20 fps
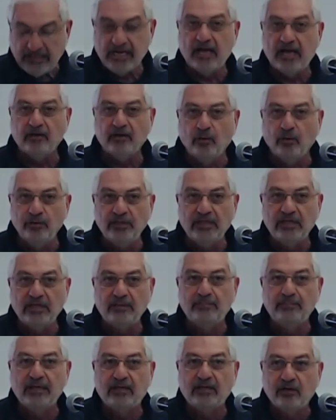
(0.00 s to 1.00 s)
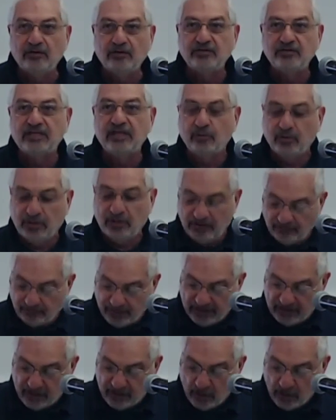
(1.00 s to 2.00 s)
Not only because there would have
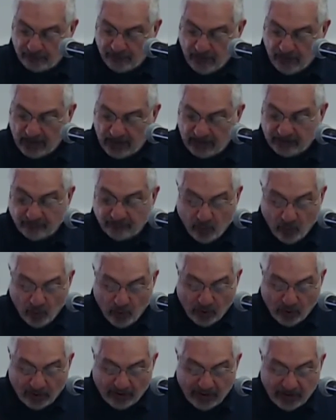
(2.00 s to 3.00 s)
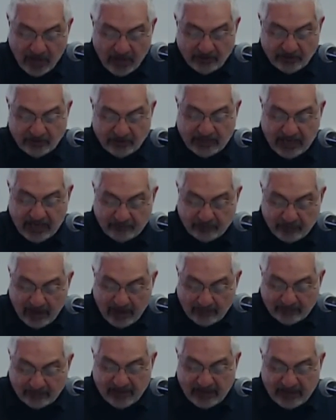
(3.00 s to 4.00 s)
been no fog of war to cover
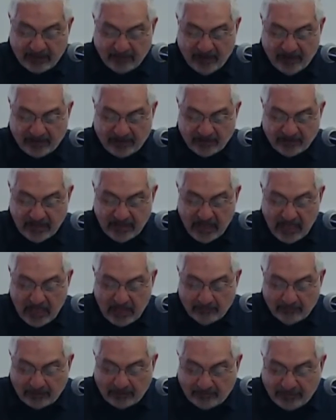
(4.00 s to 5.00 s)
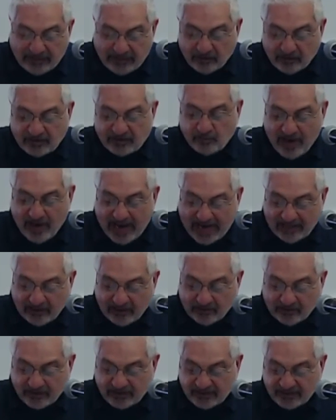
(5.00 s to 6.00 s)
up the events, but because the
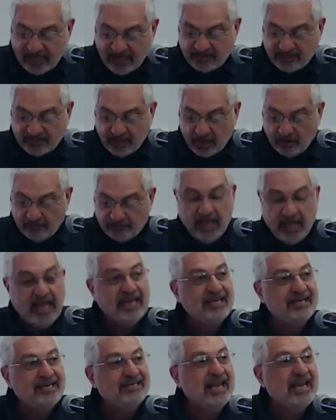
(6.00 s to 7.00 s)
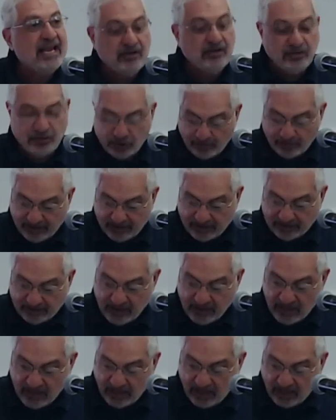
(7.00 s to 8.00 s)
radical sense of endangerment
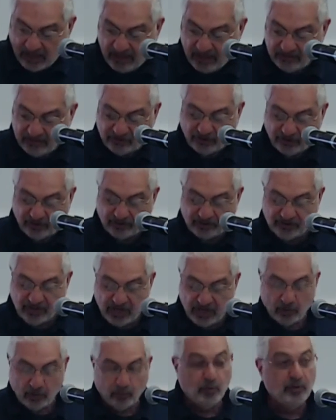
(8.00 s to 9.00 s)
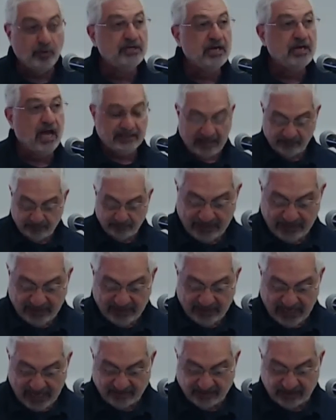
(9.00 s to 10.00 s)
among Turks would not
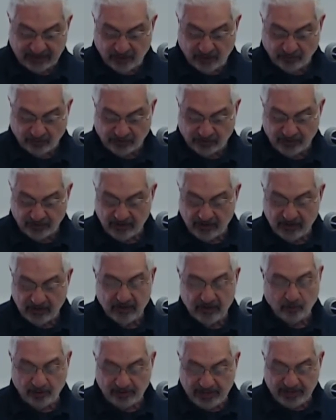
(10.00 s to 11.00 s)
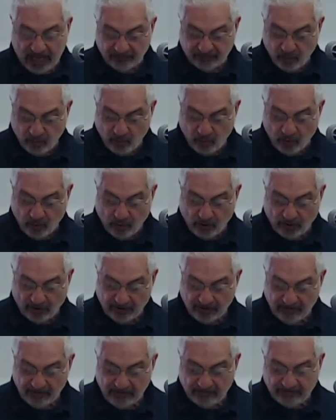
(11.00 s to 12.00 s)
been as acute. Without the
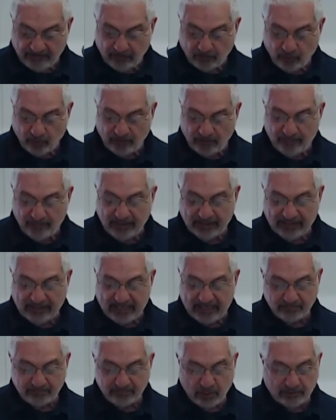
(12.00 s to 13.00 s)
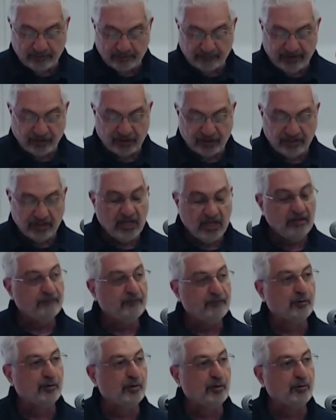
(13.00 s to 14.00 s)
war, there would have been less motivation
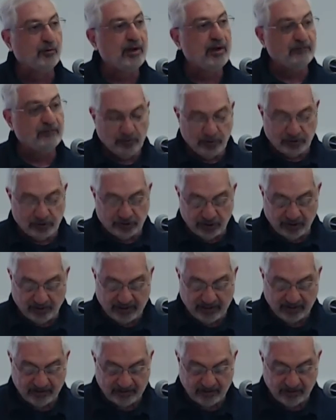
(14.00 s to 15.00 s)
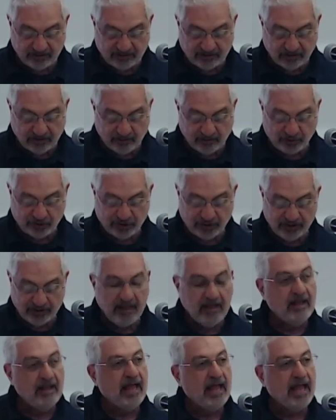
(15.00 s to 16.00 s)
for a revolutionary solution
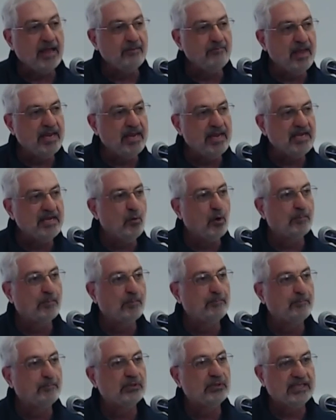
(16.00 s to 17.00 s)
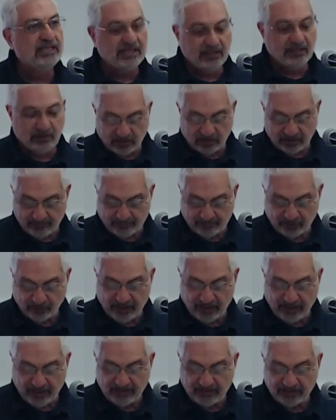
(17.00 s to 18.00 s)
and many more political
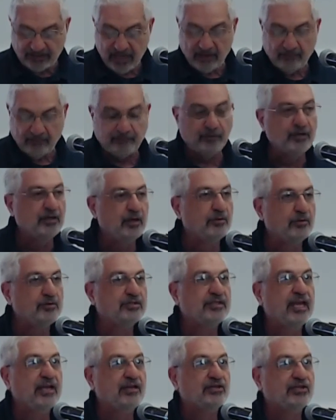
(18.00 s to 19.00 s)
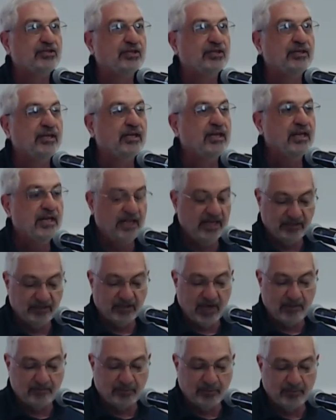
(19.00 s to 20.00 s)
opportunities for negotiation
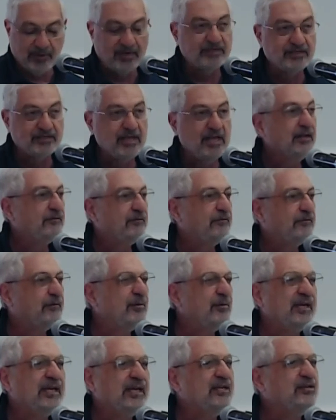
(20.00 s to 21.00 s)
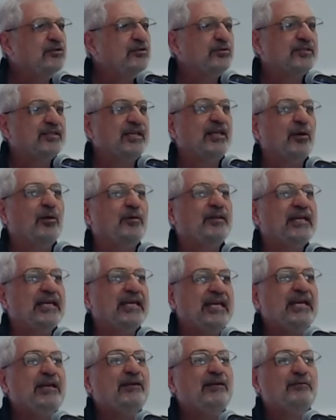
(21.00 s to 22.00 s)
and compromise. Very interestingly, on
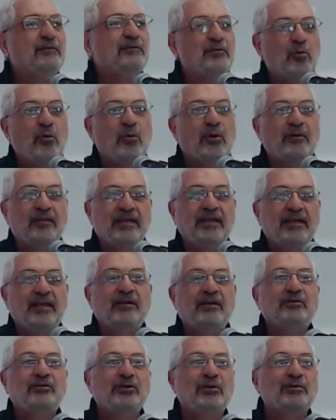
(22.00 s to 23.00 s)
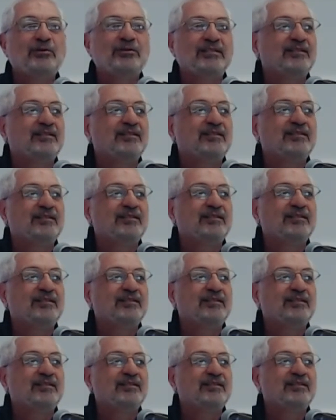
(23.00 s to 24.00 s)
the eve of the war, the Young Turks had
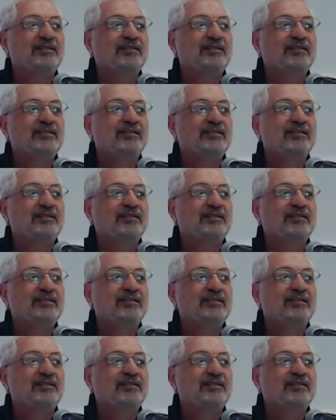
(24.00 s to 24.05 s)
decided